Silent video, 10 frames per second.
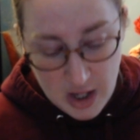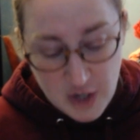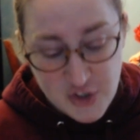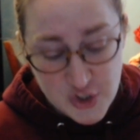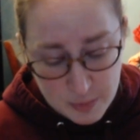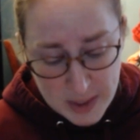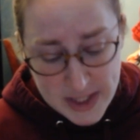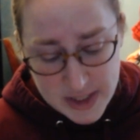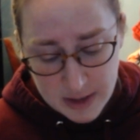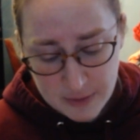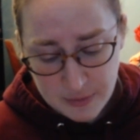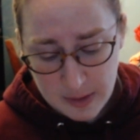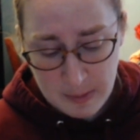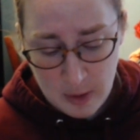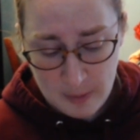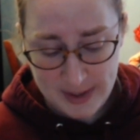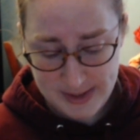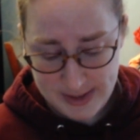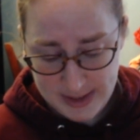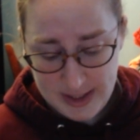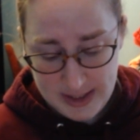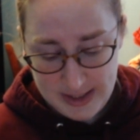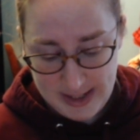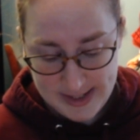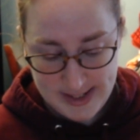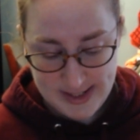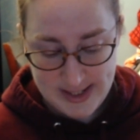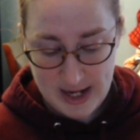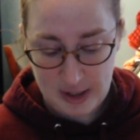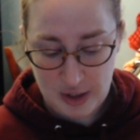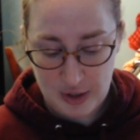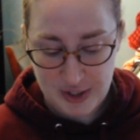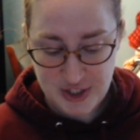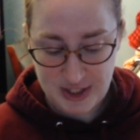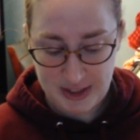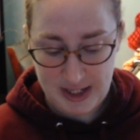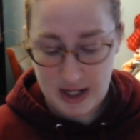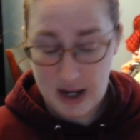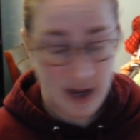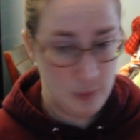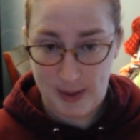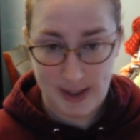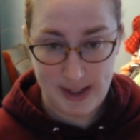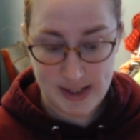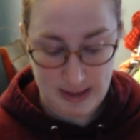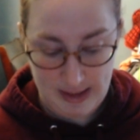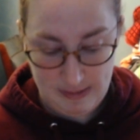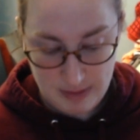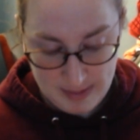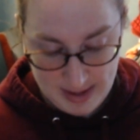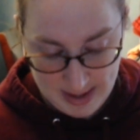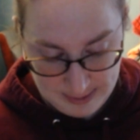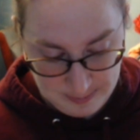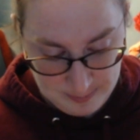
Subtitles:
"Just rest here for a moment," Nancy said encouragingly, unwilling to leave the man.